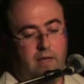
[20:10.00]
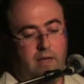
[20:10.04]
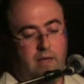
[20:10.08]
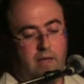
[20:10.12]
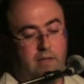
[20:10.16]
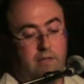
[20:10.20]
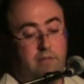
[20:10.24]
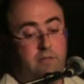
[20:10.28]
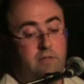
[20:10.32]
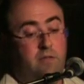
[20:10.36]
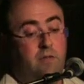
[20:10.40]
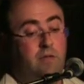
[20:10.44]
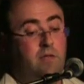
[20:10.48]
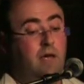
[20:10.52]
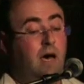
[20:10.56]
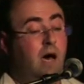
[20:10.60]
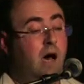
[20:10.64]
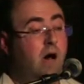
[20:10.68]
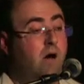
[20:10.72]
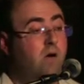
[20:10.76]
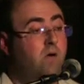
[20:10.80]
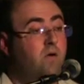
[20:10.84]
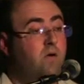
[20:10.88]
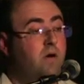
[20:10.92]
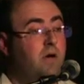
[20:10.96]
So
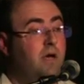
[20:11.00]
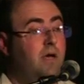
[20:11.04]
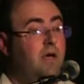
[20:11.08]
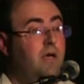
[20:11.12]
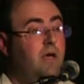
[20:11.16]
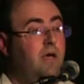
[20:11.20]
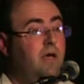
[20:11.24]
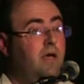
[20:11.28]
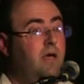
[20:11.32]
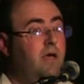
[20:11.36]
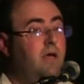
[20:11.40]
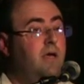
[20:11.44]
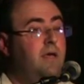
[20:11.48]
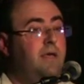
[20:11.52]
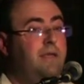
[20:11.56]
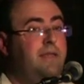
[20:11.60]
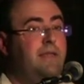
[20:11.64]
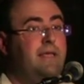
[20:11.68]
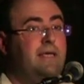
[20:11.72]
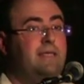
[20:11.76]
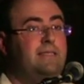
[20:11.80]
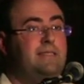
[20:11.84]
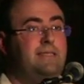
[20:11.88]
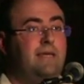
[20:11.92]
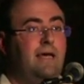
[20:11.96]
now the
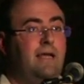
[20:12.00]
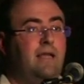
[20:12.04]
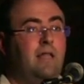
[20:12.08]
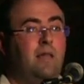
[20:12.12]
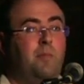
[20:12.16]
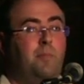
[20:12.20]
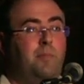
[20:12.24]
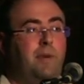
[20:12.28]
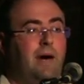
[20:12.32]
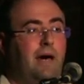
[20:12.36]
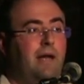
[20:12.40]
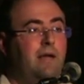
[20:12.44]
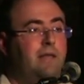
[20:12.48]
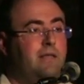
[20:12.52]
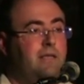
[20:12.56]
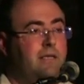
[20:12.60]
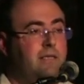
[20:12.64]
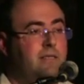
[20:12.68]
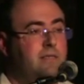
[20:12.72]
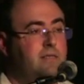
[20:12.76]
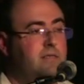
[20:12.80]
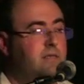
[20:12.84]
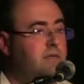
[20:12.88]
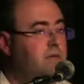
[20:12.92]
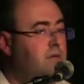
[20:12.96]
external
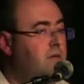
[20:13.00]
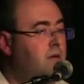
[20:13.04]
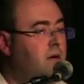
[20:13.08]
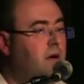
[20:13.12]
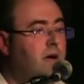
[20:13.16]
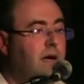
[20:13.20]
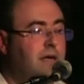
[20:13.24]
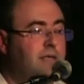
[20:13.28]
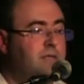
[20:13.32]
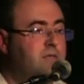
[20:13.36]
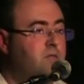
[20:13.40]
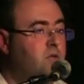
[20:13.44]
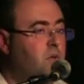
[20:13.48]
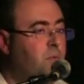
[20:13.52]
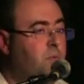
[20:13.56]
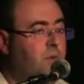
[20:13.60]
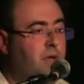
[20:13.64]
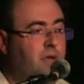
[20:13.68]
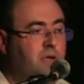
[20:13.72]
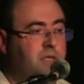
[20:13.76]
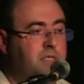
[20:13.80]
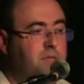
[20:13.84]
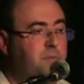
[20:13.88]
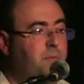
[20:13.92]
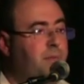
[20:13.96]
parties, your
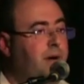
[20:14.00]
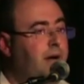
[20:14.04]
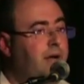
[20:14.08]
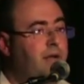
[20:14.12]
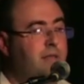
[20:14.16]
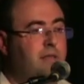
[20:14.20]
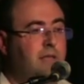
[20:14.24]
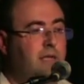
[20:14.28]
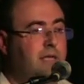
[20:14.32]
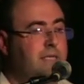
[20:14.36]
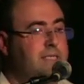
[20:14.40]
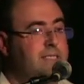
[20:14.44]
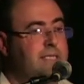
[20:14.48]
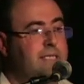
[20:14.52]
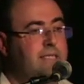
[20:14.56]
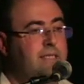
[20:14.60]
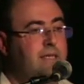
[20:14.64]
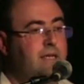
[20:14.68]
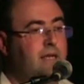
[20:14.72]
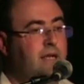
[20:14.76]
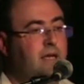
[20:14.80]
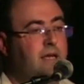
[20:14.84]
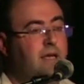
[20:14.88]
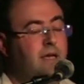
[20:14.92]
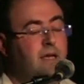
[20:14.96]
customers, partners,
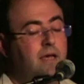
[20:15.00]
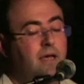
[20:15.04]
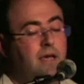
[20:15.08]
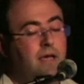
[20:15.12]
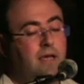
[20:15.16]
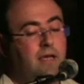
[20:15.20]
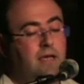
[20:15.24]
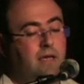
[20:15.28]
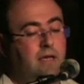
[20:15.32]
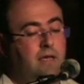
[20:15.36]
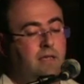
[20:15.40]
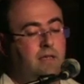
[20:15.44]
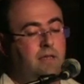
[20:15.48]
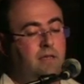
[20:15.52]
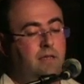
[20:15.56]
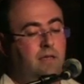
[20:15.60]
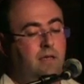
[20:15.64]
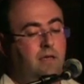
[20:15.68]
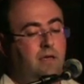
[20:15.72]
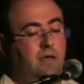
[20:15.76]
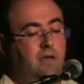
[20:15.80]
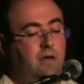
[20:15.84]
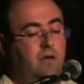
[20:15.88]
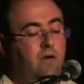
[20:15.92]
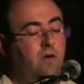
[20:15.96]
etc.,
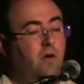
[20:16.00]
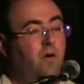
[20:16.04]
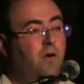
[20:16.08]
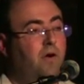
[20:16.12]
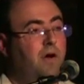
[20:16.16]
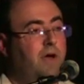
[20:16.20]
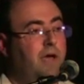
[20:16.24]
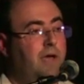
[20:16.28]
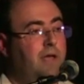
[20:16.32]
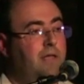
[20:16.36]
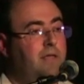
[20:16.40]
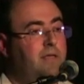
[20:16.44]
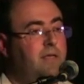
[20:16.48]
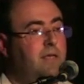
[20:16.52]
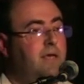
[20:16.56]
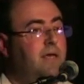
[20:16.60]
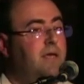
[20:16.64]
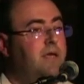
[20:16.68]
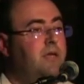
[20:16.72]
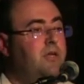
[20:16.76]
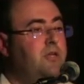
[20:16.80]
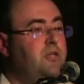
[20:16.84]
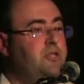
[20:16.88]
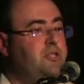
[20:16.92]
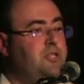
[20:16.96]
can go ahead,
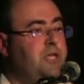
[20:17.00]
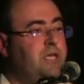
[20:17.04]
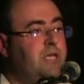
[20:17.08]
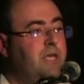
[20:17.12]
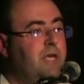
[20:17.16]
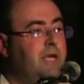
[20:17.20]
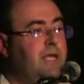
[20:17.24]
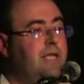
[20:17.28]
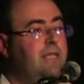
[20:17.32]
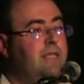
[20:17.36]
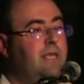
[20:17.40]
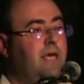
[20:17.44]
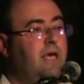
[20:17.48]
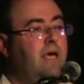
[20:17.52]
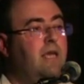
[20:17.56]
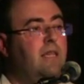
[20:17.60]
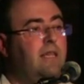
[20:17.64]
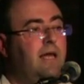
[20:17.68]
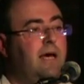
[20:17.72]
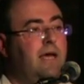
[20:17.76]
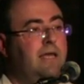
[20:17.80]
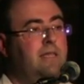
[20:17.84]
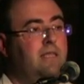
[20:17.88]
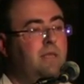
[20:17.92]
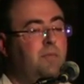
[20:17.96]
generate their
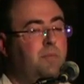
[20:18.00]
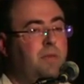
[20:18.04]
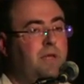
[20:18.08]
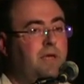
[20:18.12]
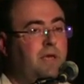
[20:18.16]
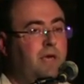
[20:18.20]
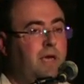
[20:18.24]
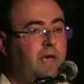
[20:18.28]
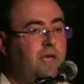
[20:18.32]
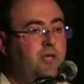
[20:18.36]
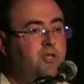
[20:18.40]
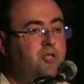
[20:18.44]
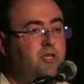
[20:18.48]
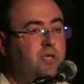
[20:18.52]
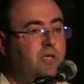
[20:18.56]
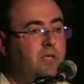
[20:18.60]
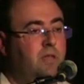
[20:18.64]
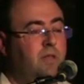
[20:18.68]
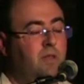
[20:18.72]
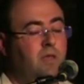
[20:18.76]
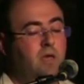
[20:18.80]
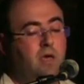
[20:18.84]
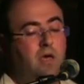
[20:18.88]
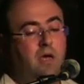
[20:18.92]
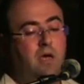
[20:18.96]
client application,
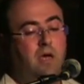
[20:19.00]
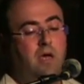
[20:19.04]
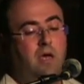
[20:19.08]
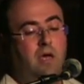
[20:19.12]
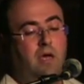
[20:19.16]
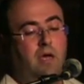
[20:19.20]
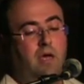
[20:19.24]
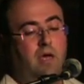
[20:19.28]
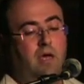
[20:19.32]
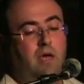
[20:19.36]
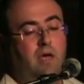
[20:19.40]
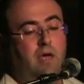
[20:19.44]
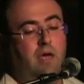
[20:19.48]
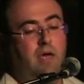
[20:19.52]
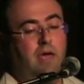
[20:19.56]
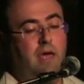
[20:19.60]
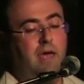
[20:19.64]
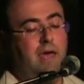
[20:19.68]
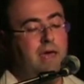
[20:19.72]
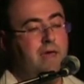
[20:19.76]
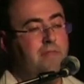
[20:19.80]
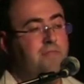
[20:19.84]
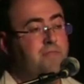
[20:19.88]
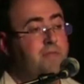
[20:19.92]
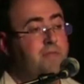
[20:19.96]
and